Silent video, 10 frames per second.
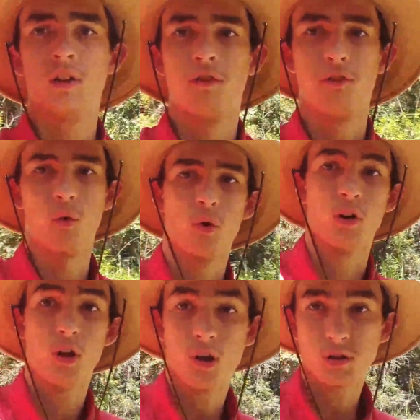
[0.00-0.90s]
for
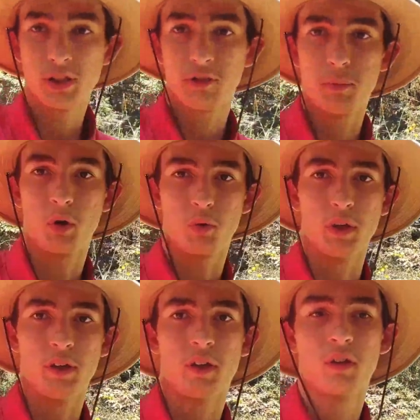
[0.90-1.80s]
longleaf
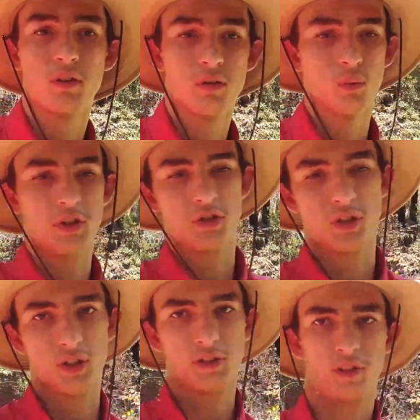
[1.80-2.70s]
milkweed, which
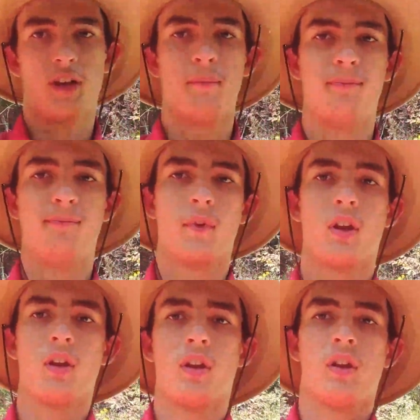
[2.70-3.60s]
is,
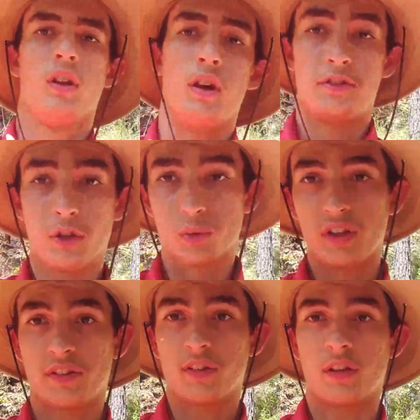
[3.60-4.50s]
until
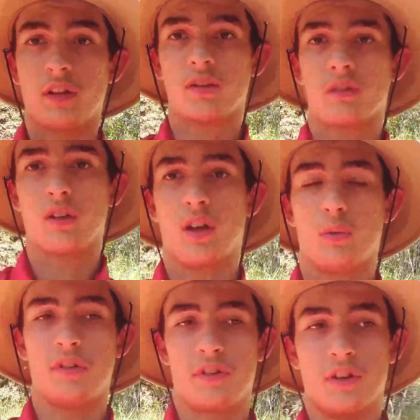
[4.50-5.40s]
recently,
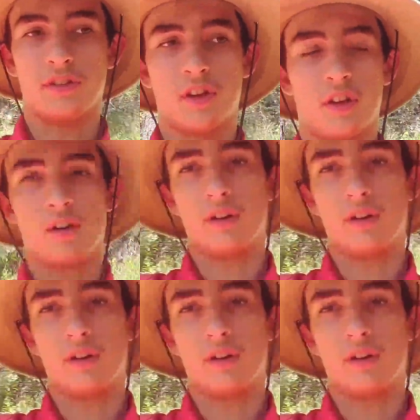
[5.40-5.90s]
was considered,